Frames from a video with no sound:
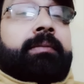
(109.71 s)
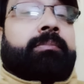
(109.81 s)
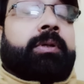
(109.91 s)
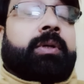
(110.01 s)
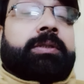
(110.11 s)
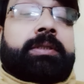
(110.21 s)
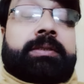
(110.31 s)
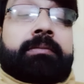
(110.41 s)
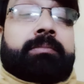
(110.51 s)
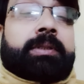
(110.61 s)
Because his
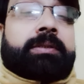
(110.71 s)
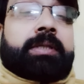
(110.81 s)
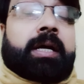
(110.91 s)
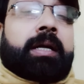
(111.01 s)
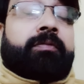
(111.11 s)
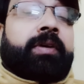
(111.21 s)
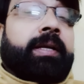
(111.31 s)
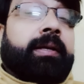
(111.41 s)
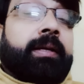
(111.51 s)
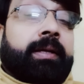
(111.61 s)
numbers are
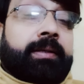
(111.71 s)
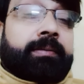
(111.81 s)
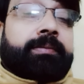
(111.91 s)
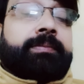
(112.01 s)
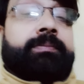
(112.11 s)
very negative.